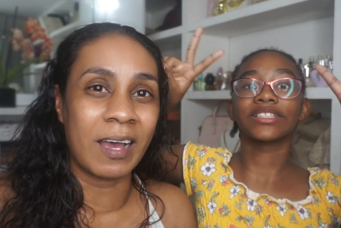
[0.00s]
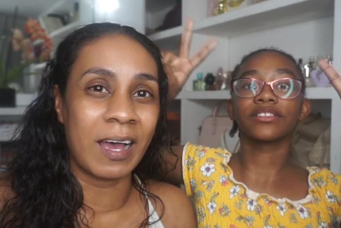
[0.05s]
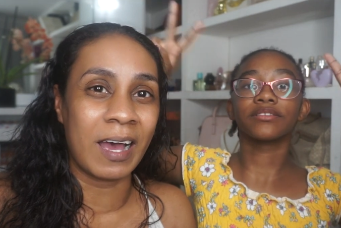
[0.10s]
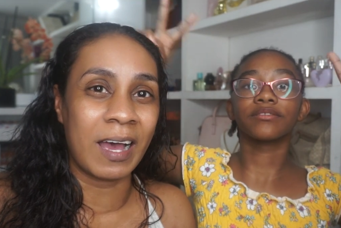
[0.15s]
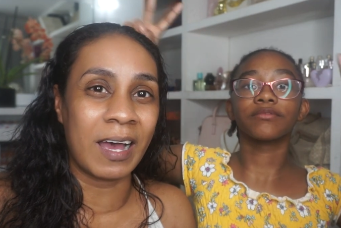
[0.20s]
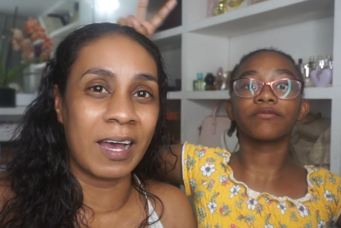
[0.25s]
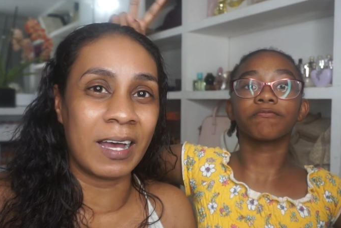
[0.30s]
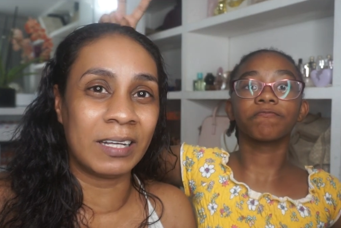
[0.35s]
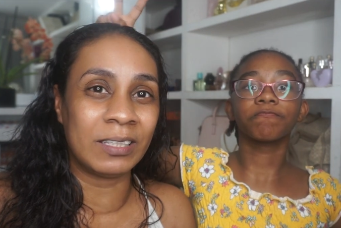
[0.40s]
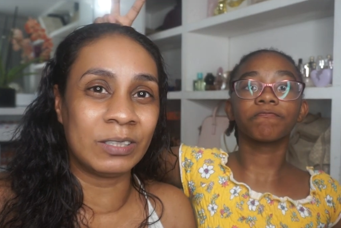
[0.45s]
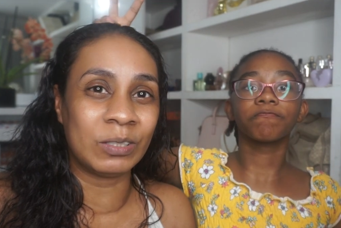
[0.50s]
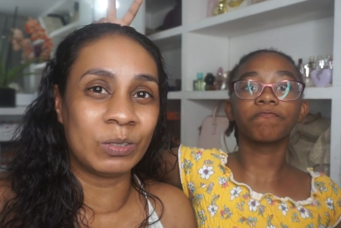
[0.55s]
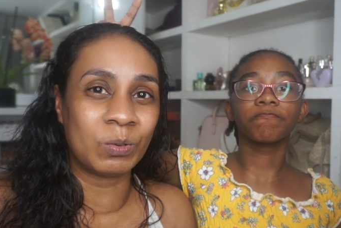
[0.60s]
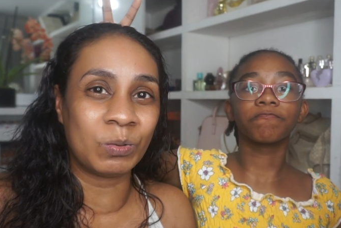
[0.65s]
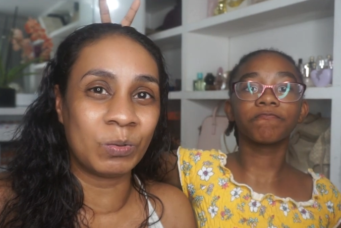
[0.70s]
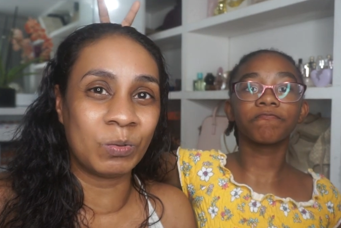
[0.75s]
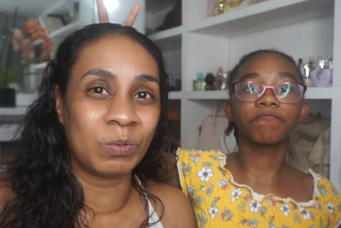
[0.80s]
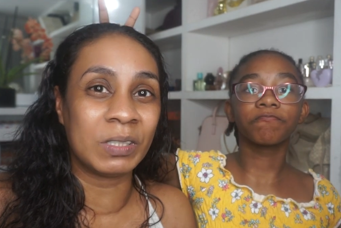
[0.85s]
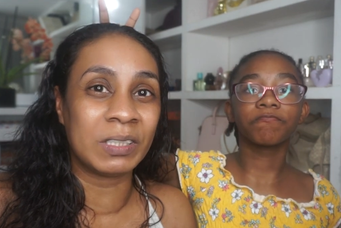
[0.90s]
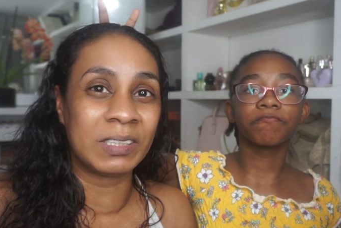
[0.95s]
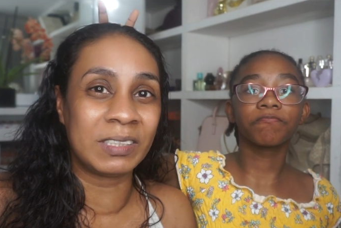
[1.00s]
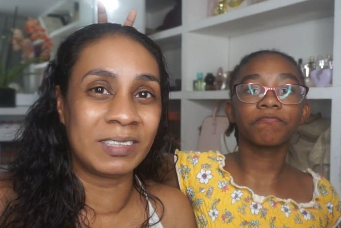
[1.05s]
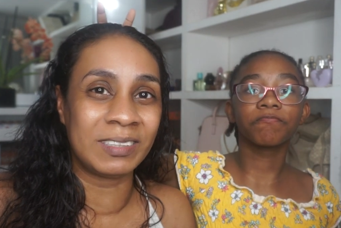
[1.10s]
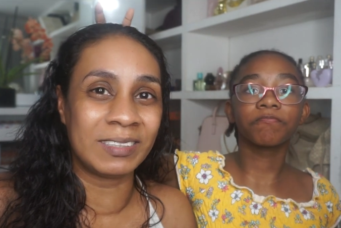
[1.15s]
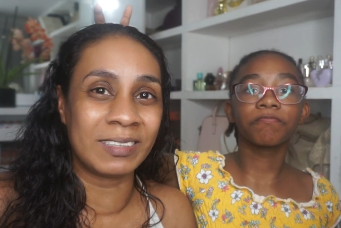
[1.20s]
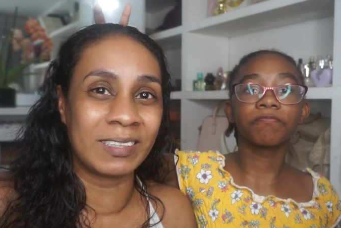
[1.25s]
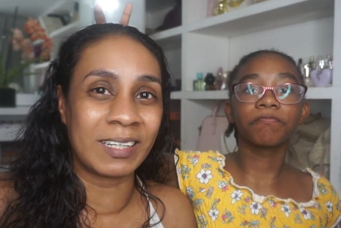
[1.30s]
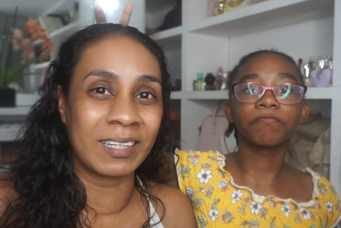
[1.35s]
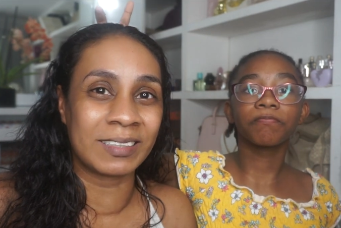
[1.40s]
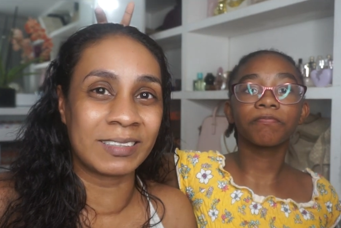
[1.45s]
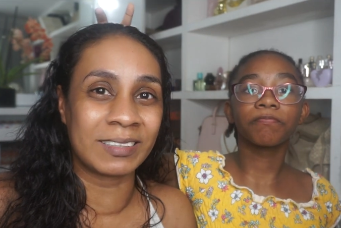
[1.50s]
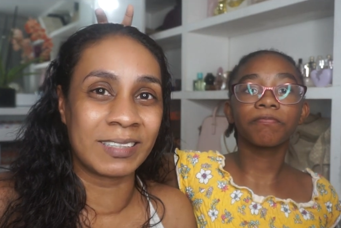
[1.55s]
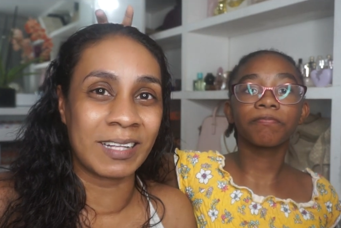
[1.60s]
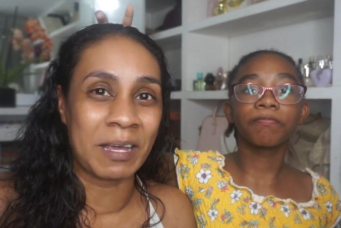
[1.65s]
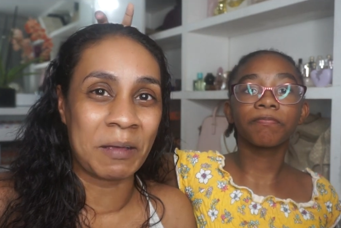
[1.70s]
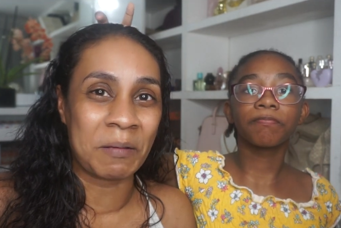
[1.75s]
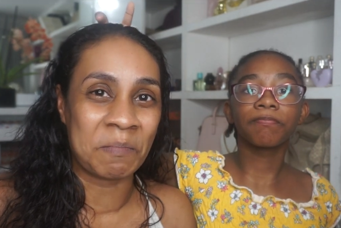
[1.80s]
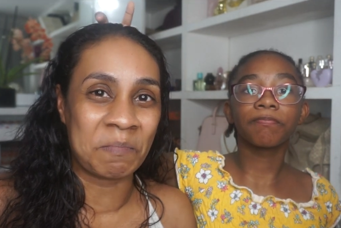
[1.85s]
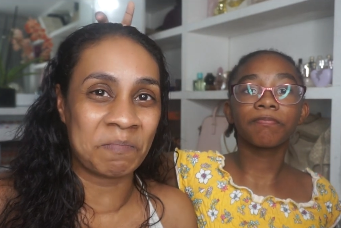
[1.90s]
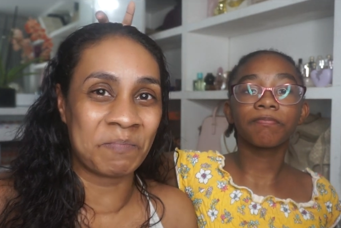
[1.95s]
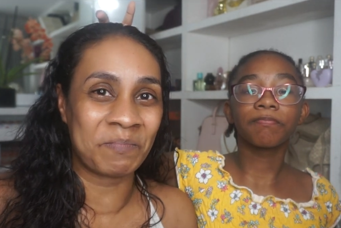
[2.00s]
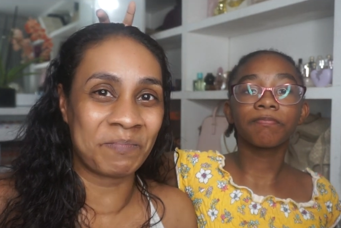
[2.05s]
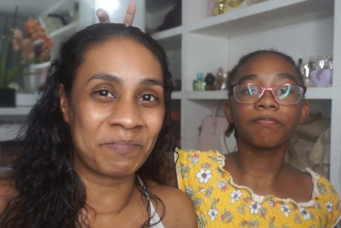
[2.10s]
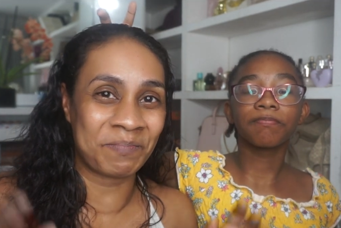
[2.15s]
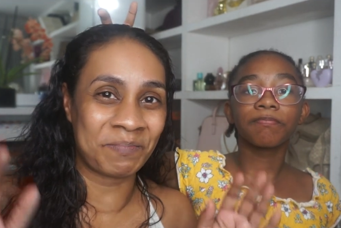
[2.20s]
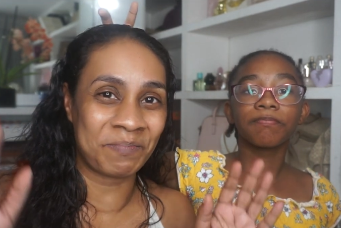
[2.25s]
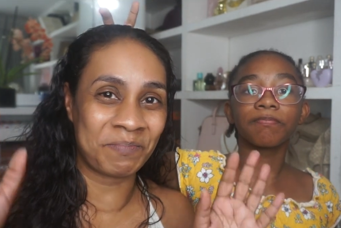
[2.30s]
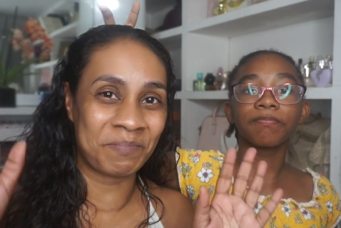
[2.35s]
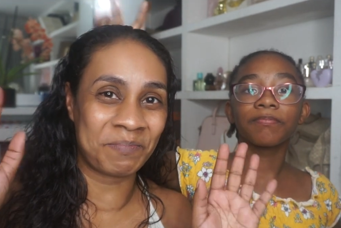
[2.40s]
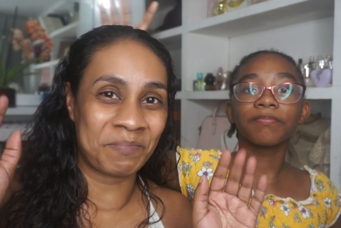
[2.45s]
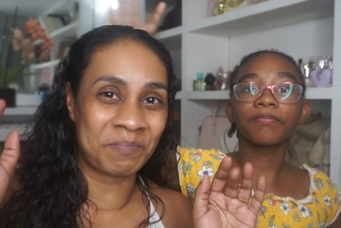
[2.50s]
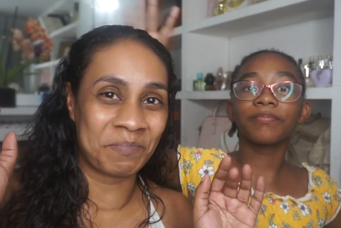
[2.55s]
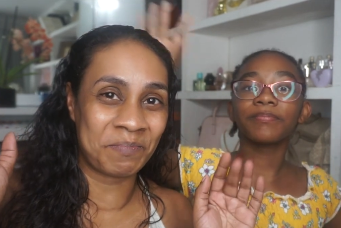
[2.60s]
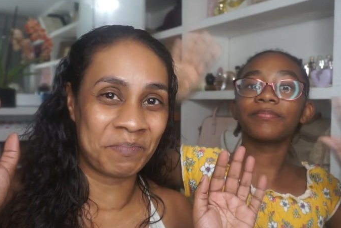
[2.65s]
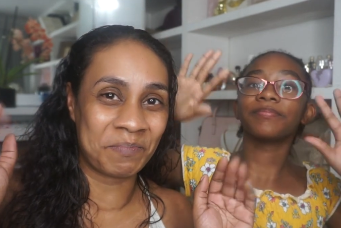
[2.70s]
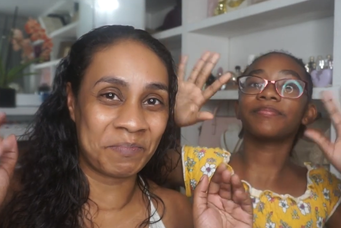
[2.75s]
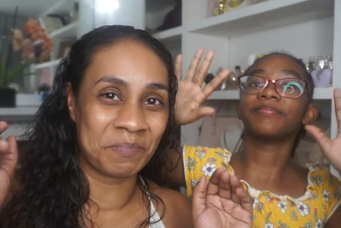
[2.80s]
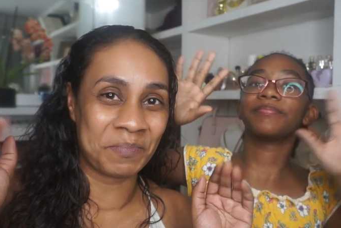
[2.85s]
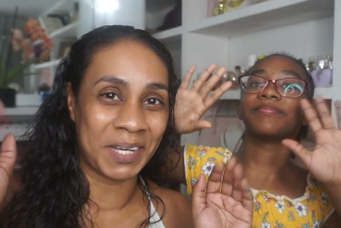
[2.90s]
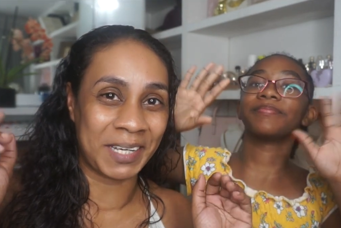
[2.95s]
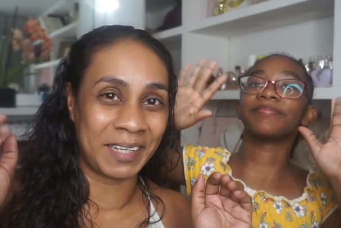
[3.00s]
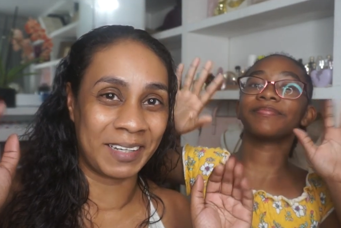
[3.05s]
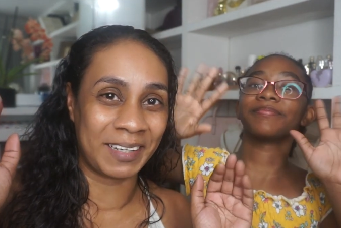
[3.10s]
Speaker 1: and we'll see you next time. Bye